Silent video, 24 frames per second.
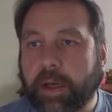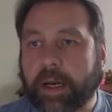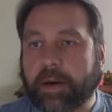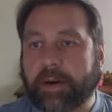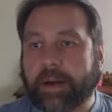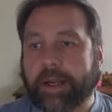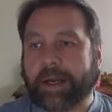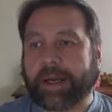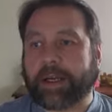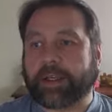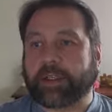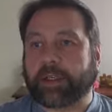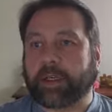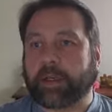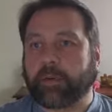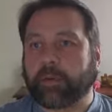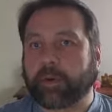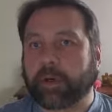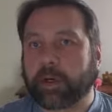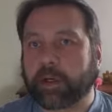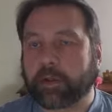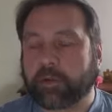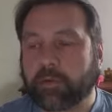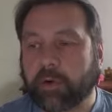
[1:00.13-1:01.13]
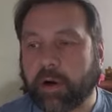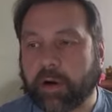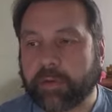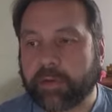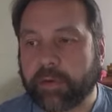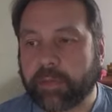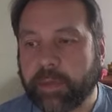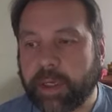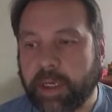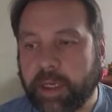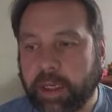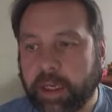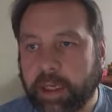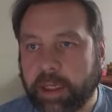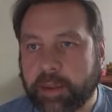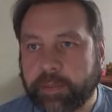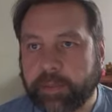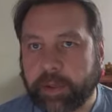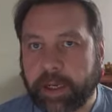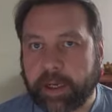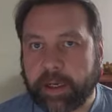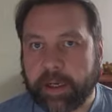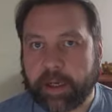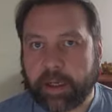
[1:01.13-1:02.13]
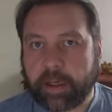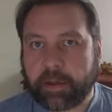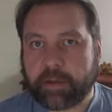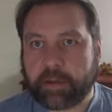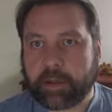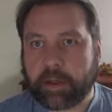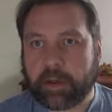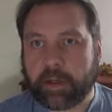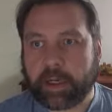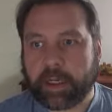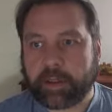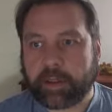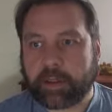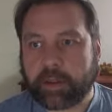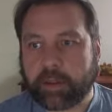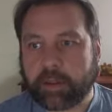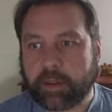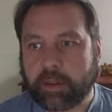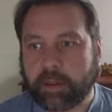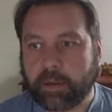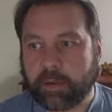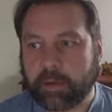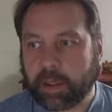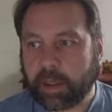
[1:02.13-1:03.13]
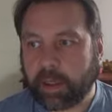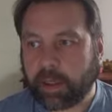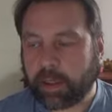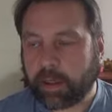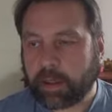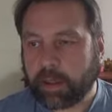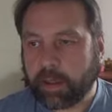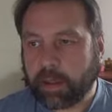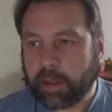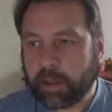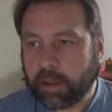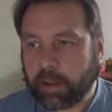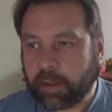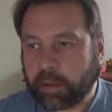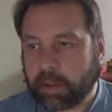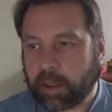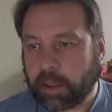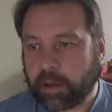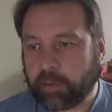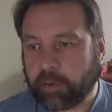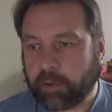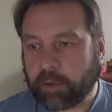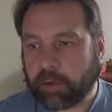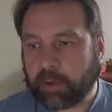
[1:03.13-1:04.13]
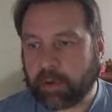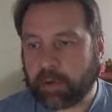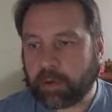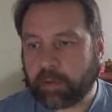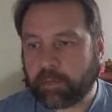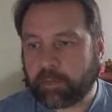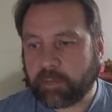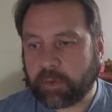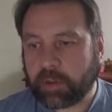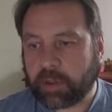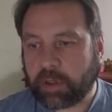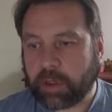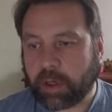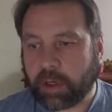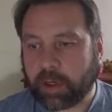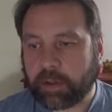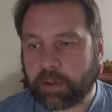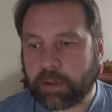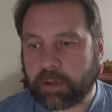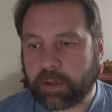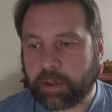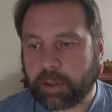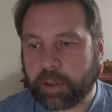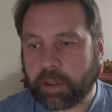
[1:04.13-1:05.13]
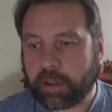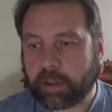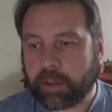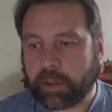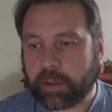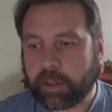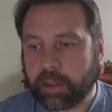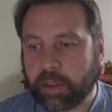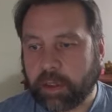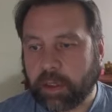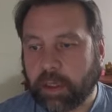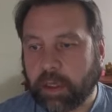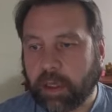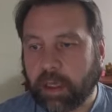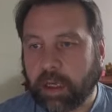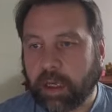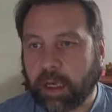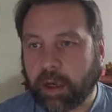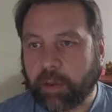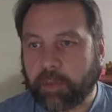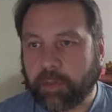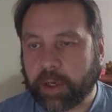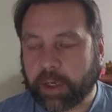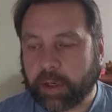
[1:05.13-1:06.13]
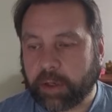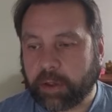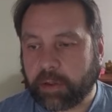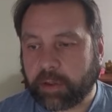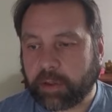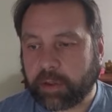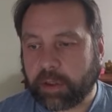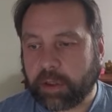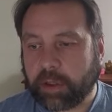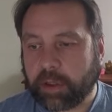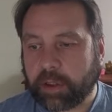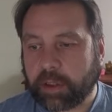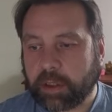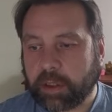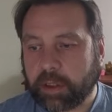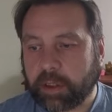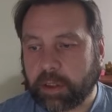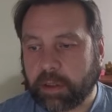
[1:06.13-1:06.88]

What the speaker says: it actually works rather than me explaining it. So let's just do that. So we're on the start the search, and we're going to search